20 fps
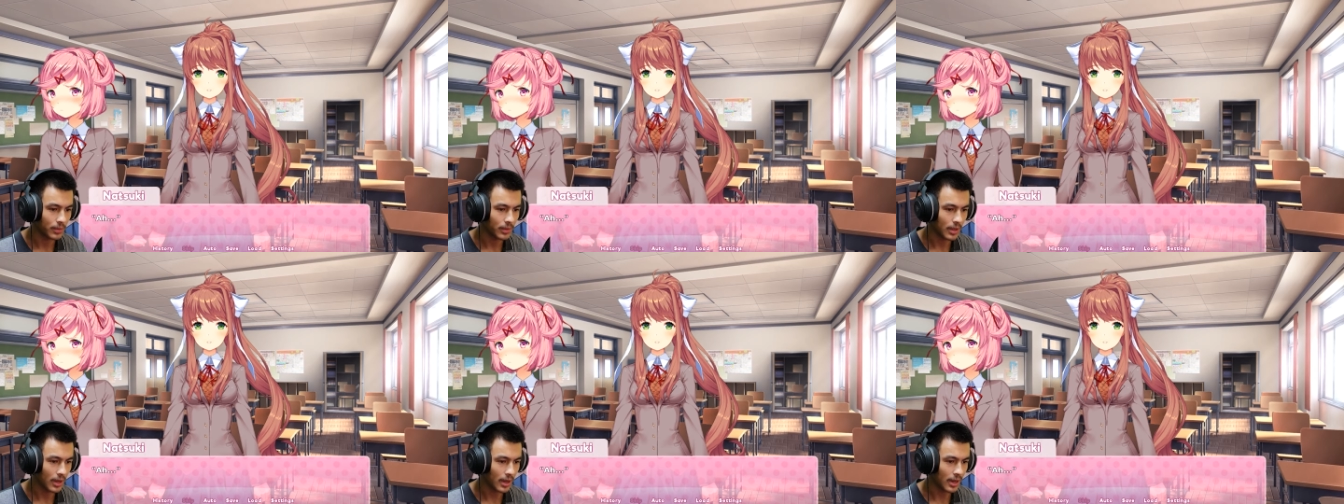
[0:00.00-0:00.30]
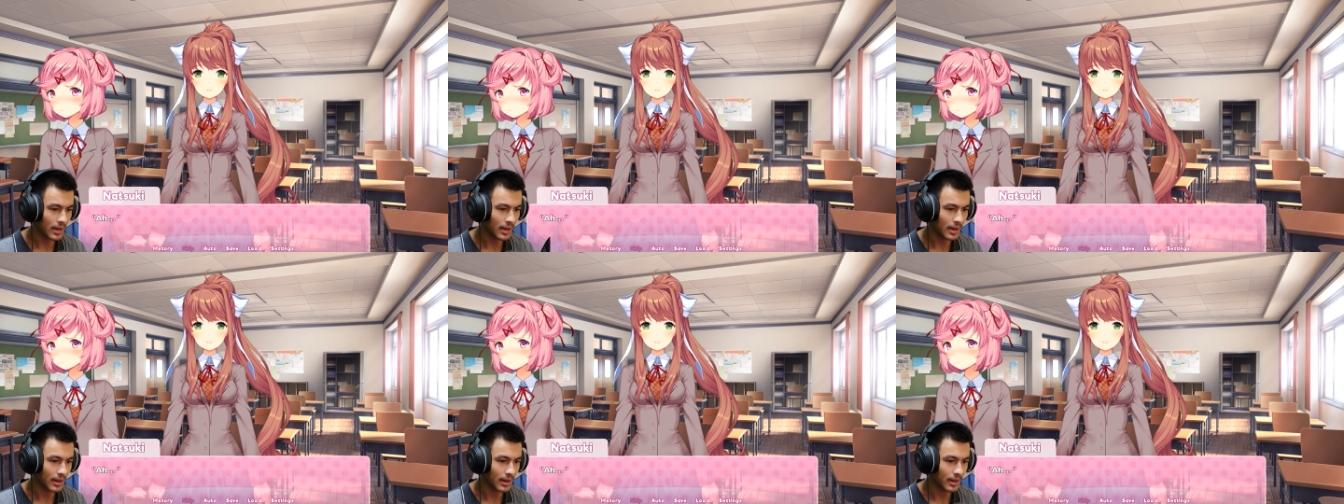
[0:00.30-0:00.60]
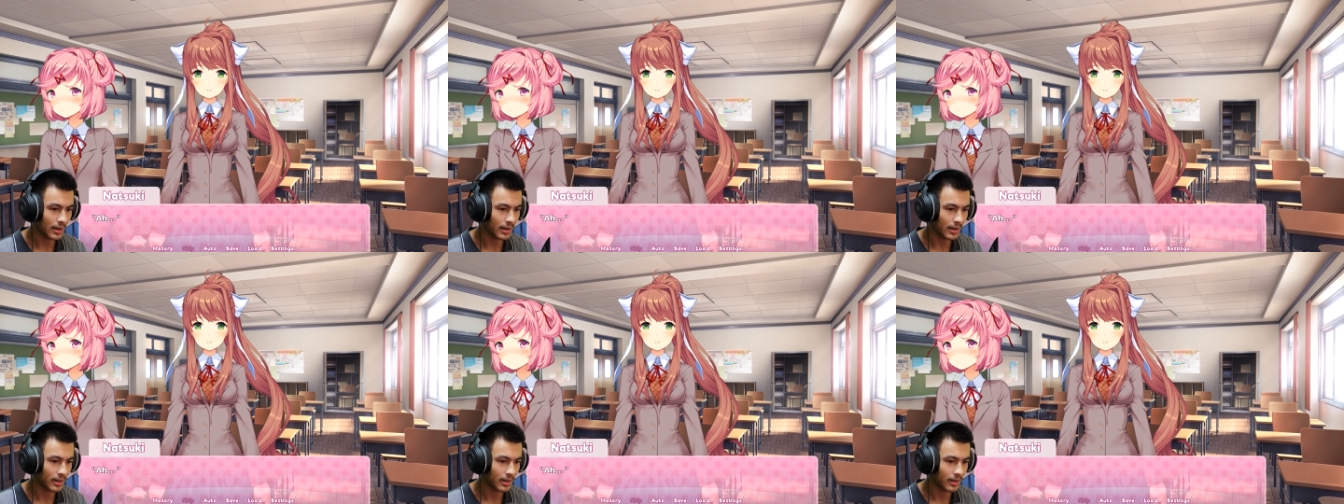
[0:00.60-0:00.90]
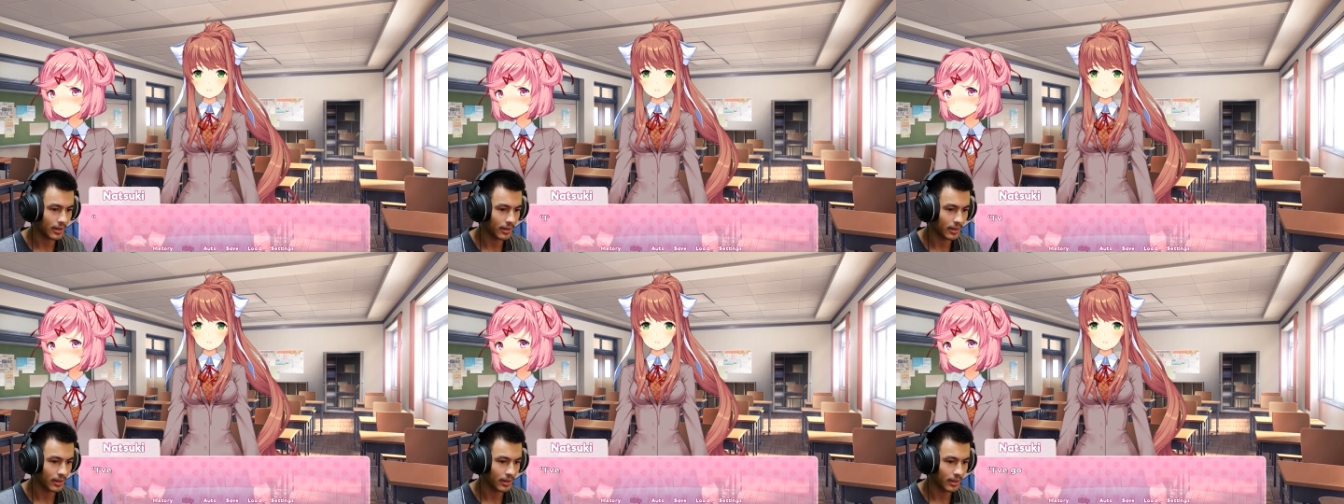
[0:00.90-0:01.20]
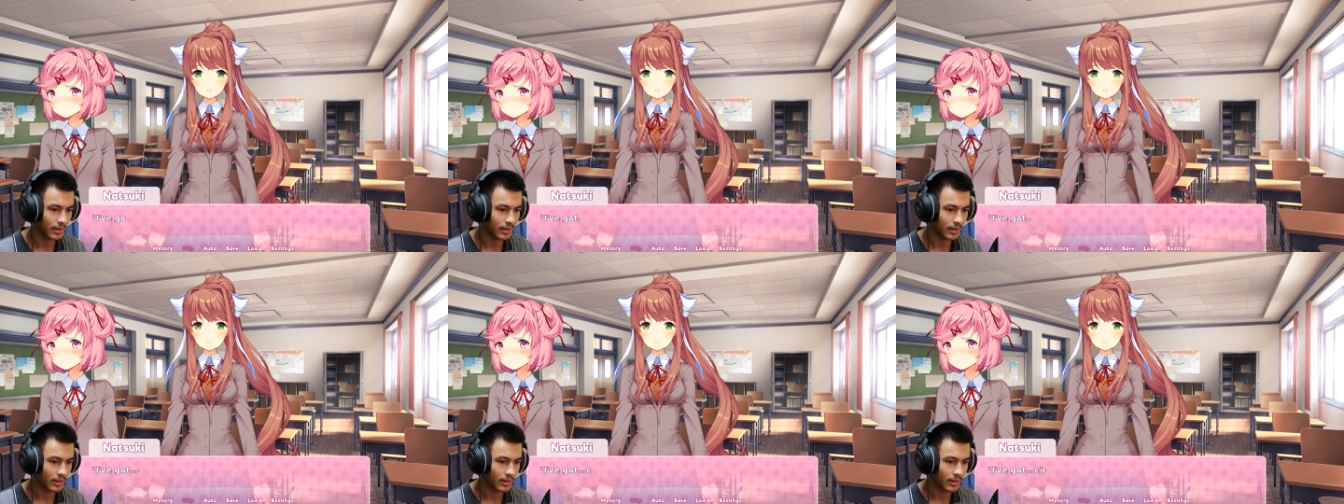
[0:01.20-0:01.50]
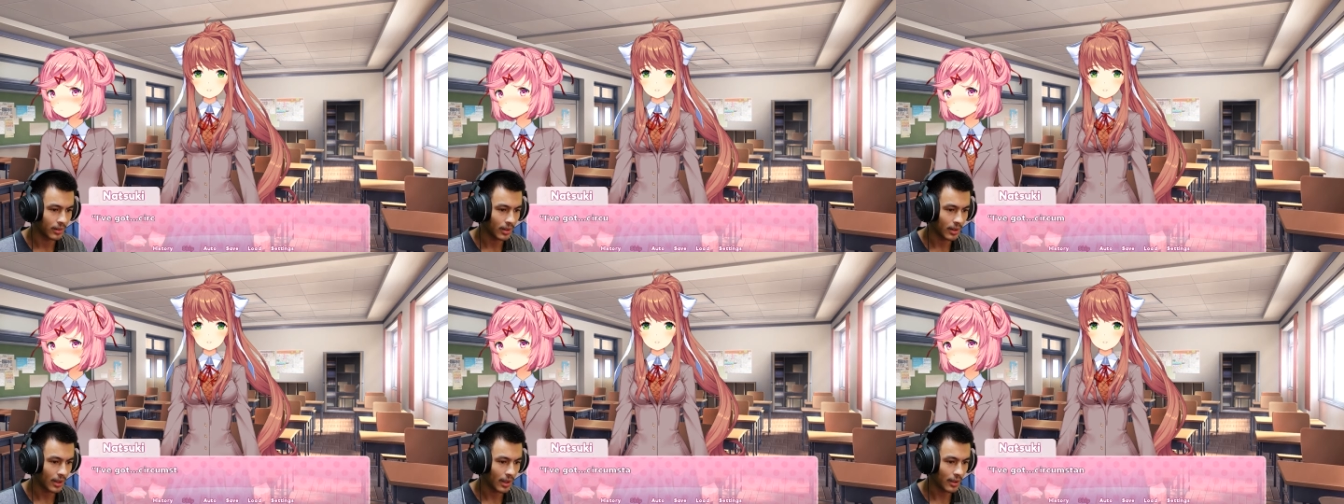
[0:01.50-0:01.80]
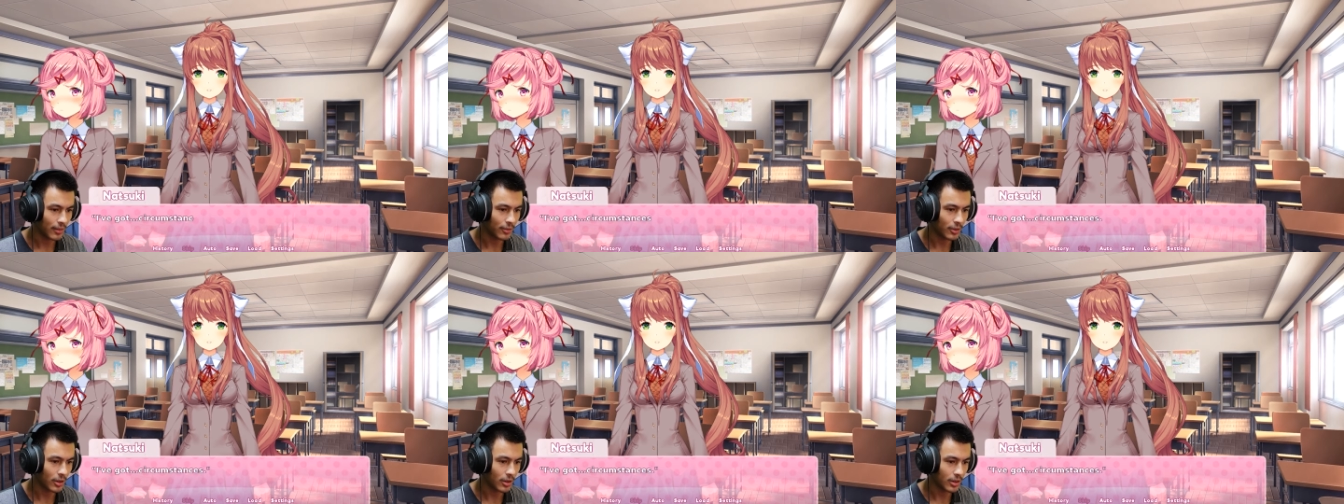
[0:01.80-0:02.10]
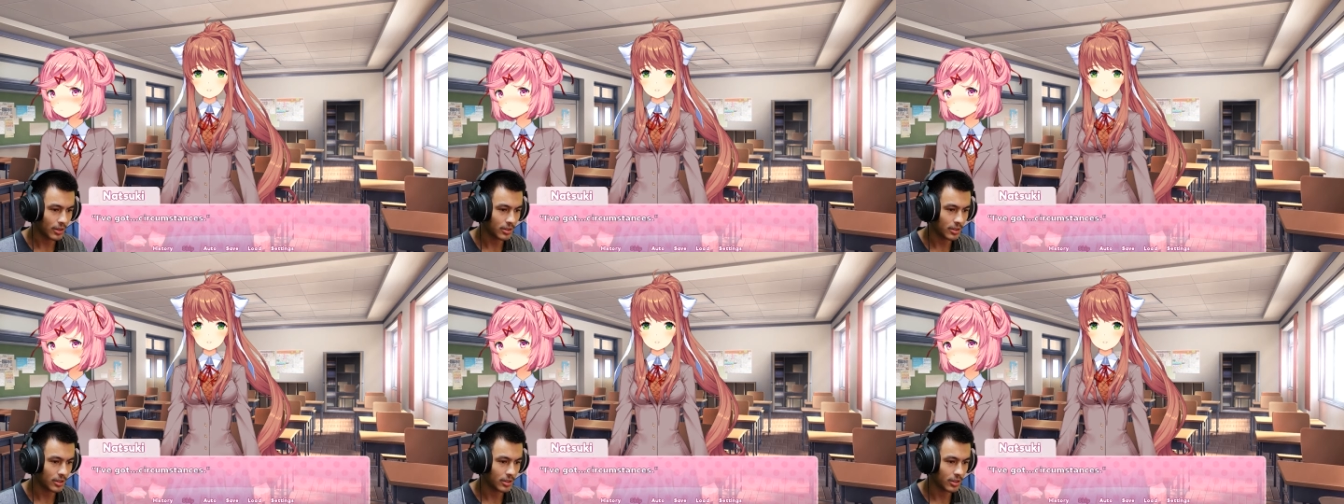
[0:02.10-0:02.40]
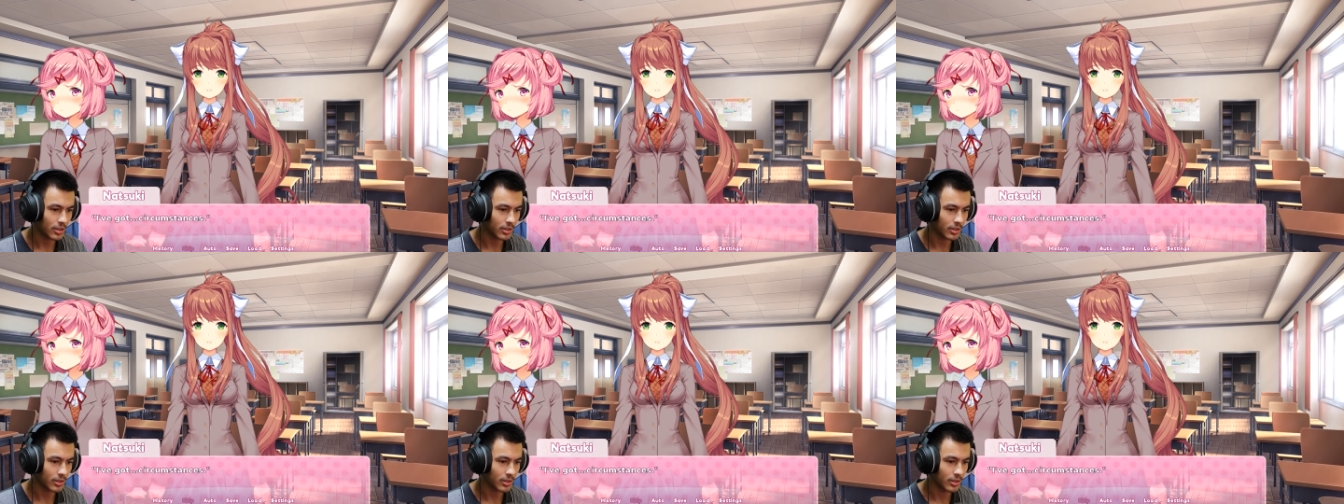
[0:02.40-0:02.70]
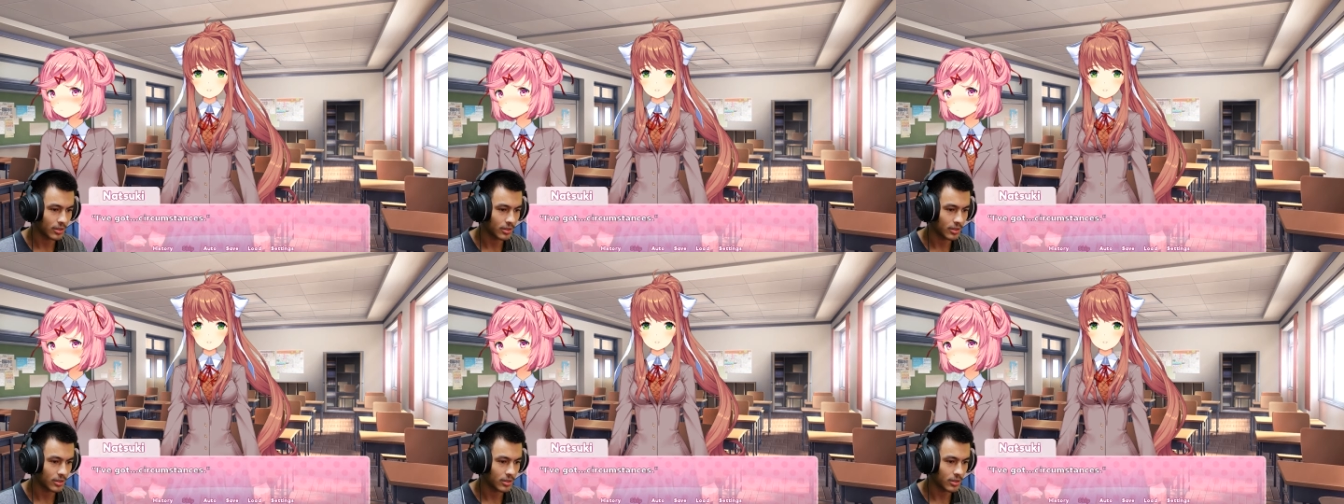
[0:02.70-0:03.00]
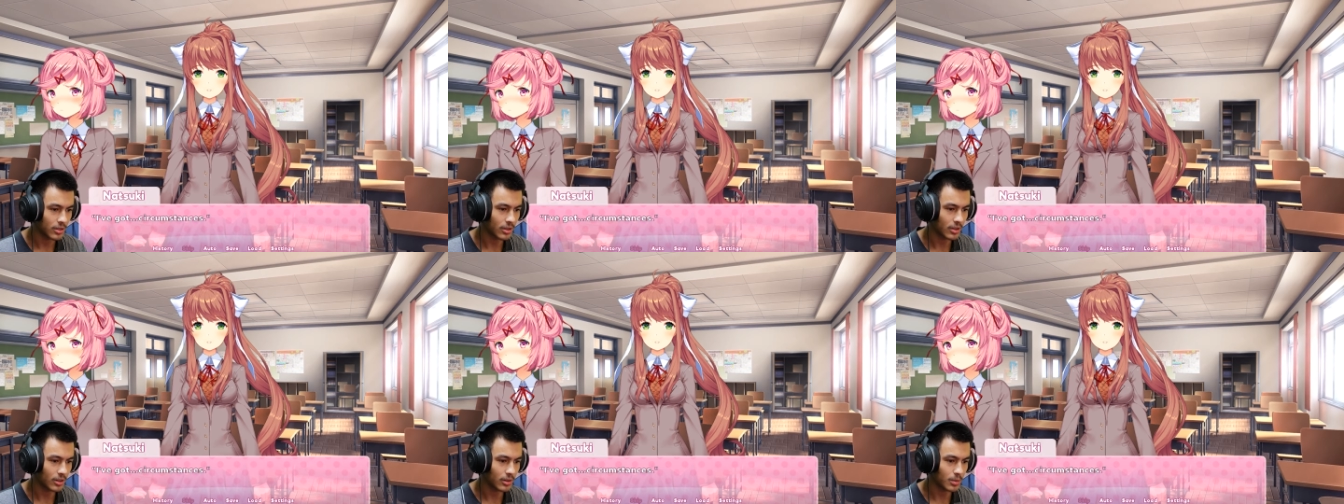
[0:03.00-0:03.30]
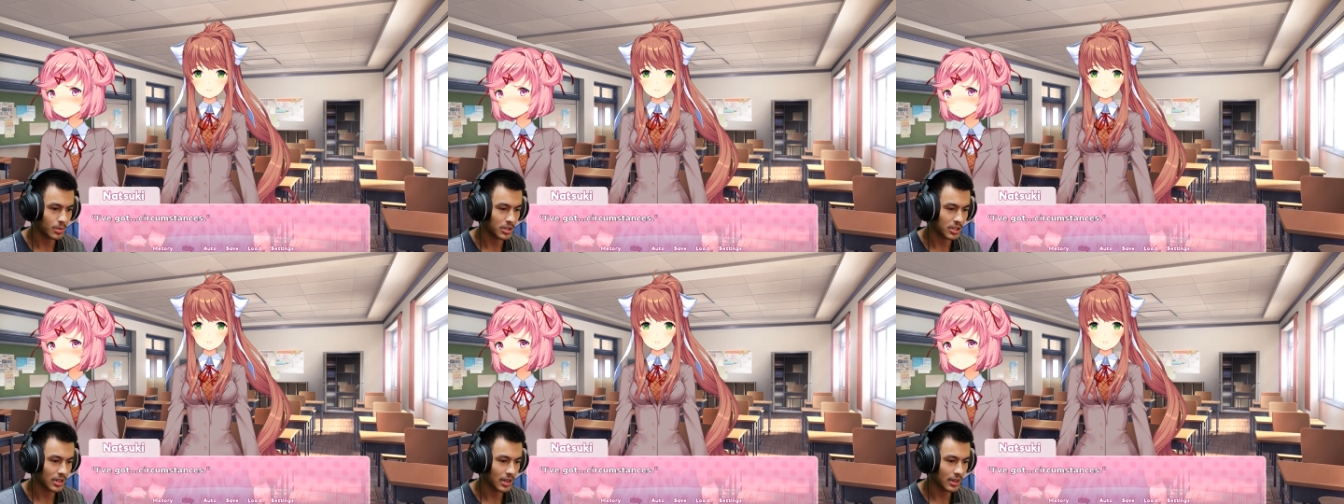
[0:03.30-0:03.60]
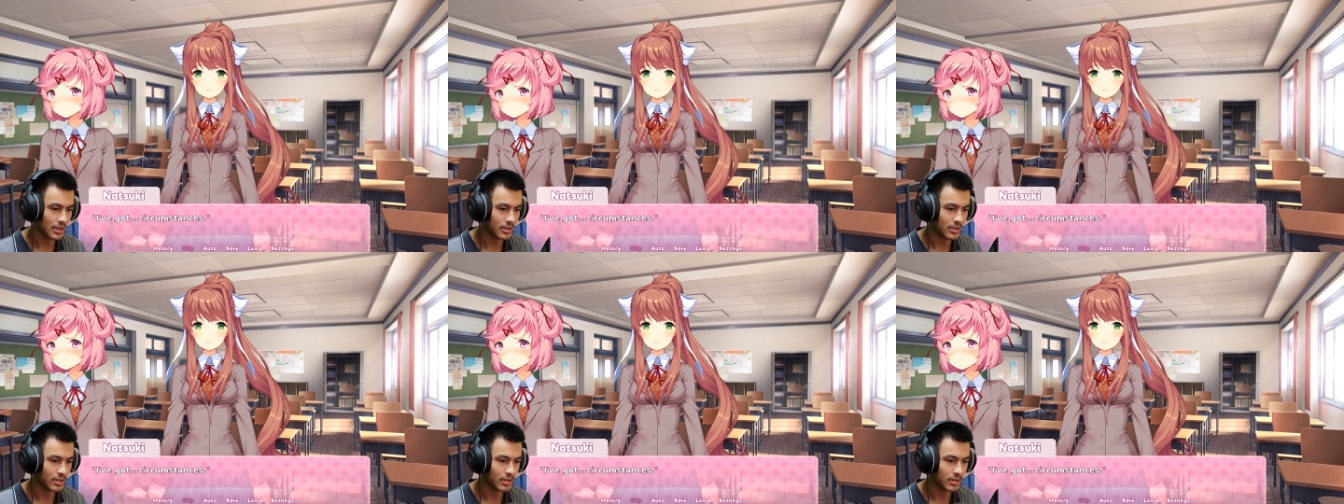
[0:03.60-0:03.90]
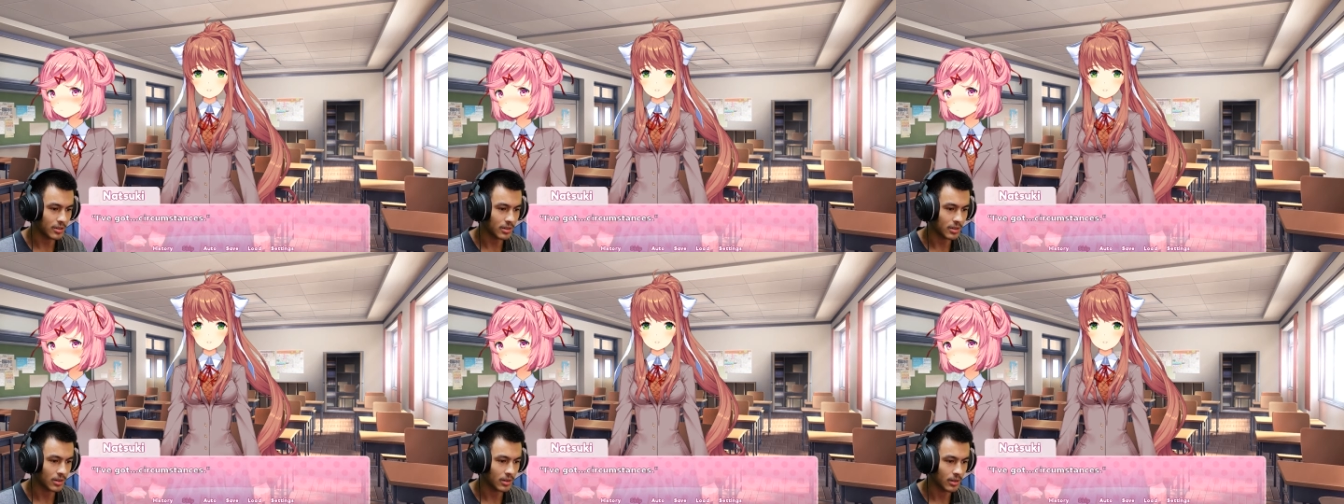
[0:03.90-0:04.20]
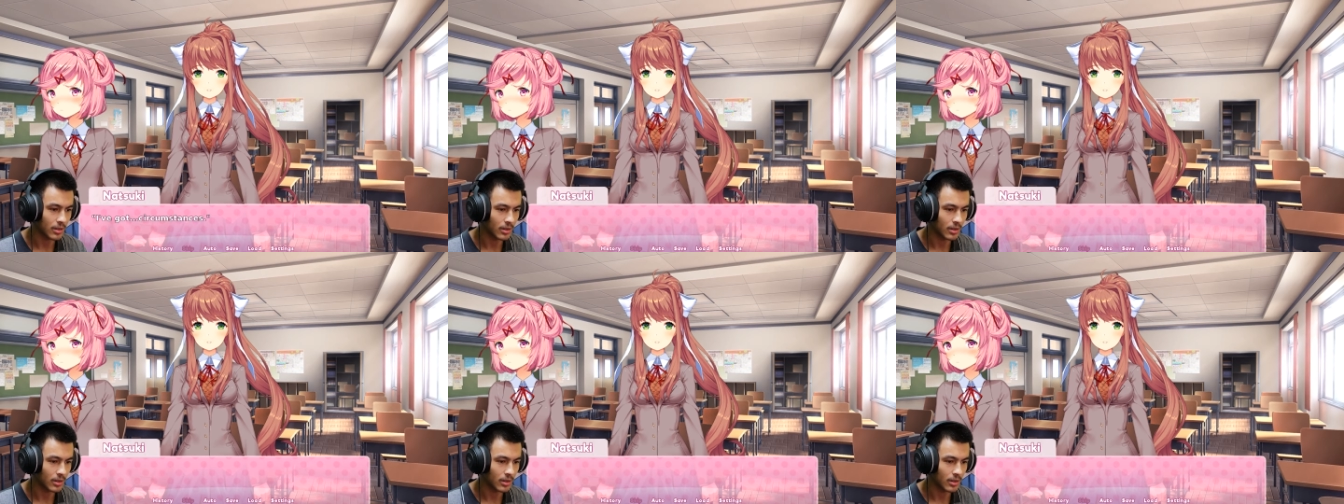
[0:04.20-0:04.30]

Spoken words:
Ah, I've got circumstances.